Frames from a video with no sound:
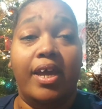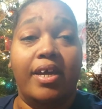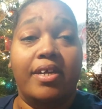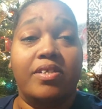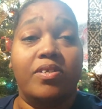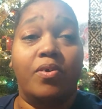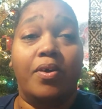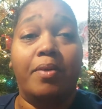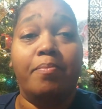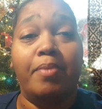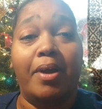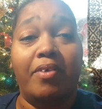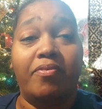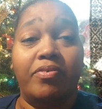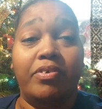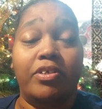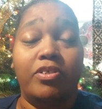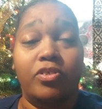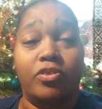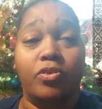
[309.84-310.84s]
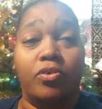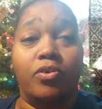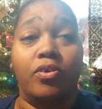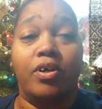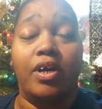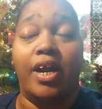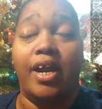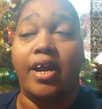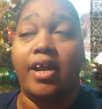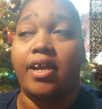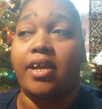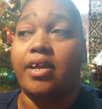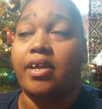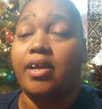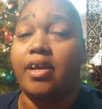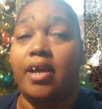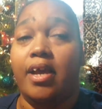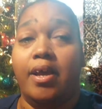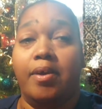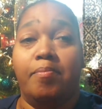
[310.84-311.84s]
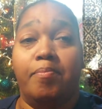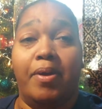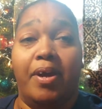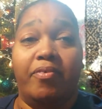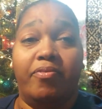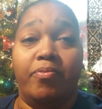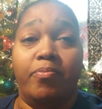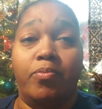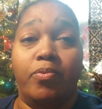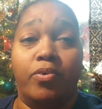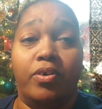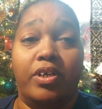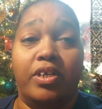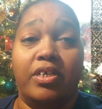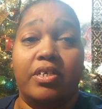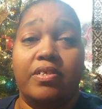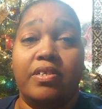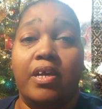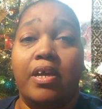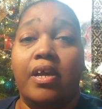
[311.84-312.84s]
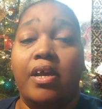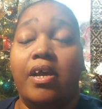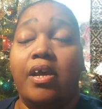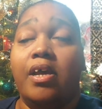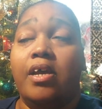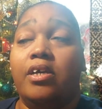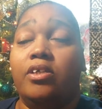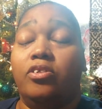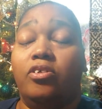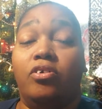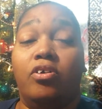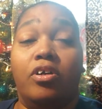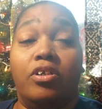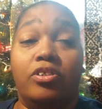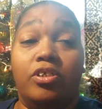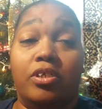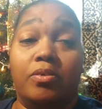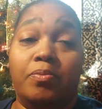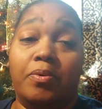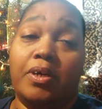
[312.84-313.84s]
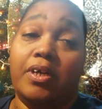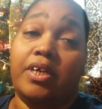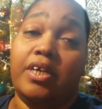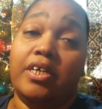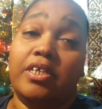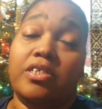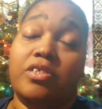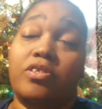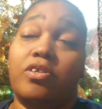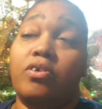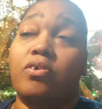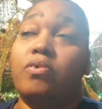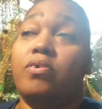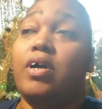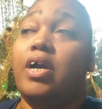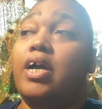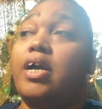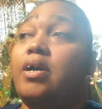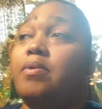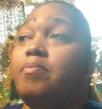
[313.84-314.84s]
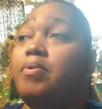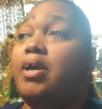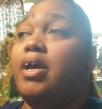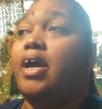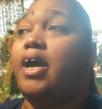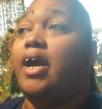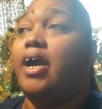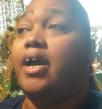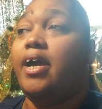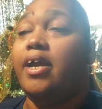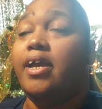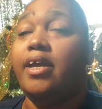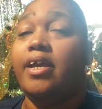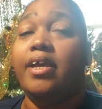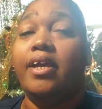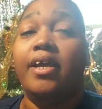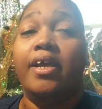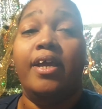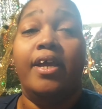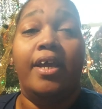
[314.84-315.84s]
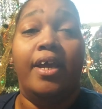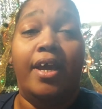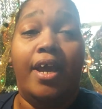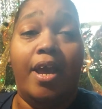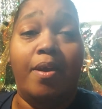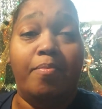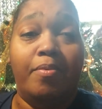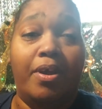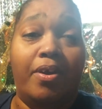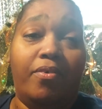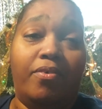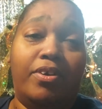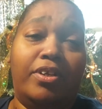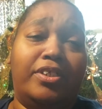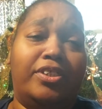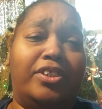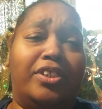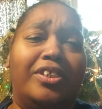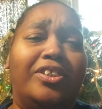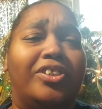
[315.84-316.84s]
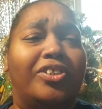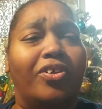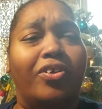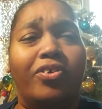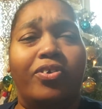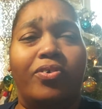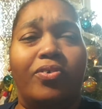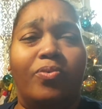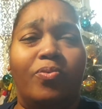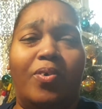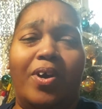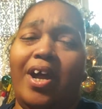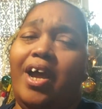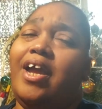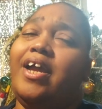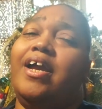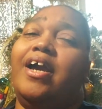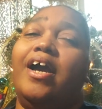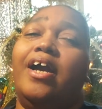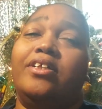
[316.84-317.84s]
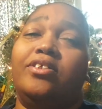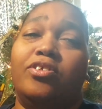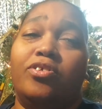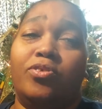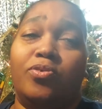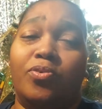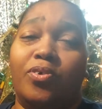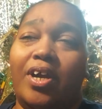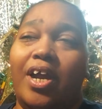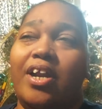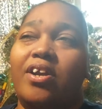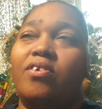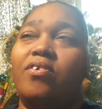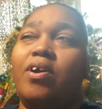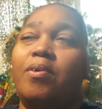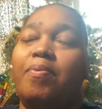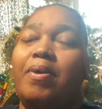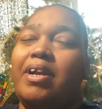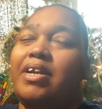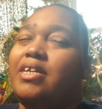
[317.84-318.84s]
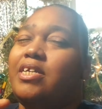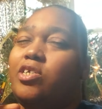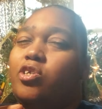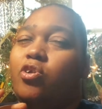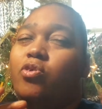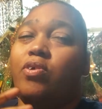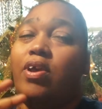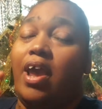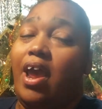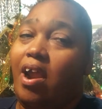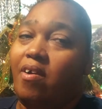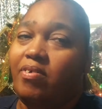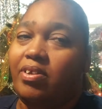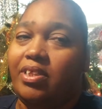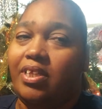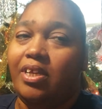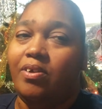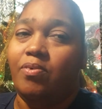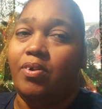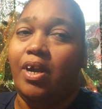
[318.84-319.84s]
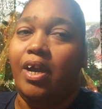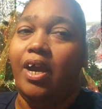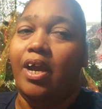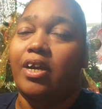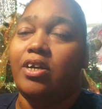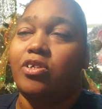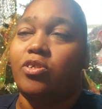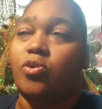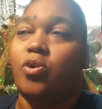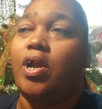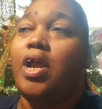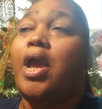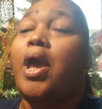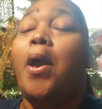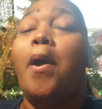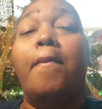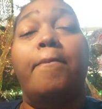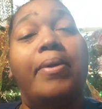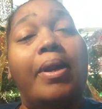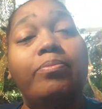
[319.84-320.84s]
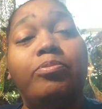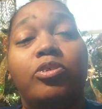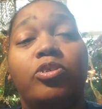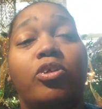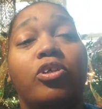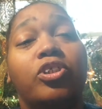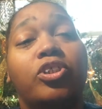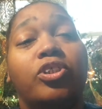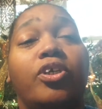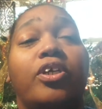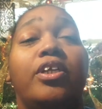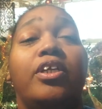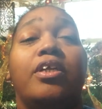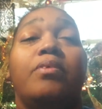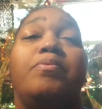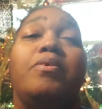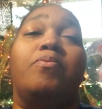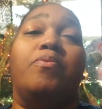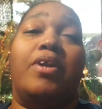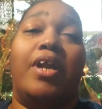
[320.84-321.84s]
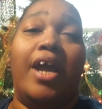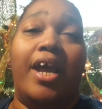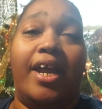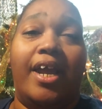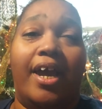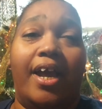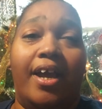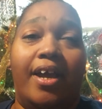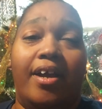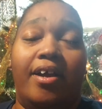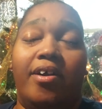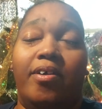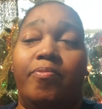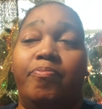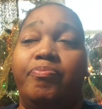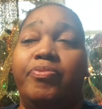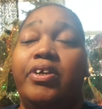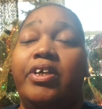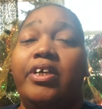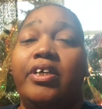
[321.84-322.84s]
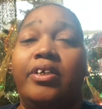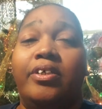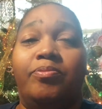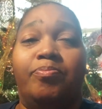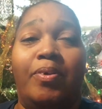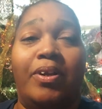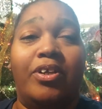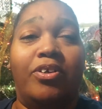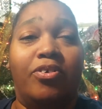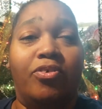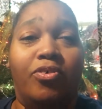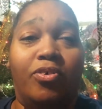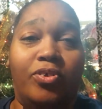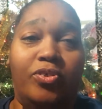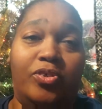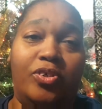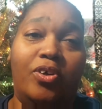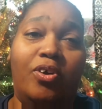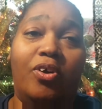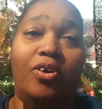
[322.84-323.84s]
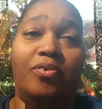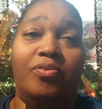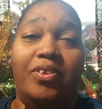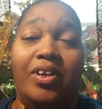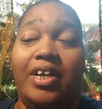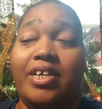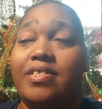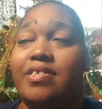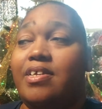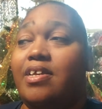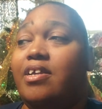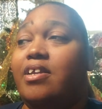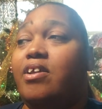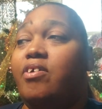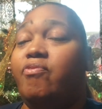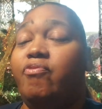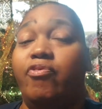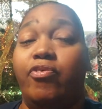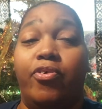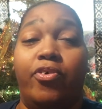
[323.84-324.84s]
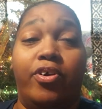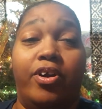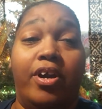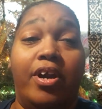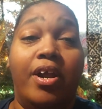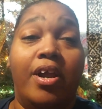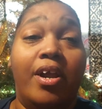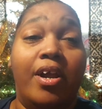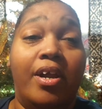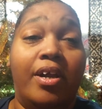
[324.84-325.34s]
guys, so I'm back from the store. I am back from Hornings, the grocery market. So um, I am now going to just show you what I got at the store. I know I probably didn't show you everything what I got in the store, but I'm just going to show you a little bit what I got, um, my little grocery haul that I did for,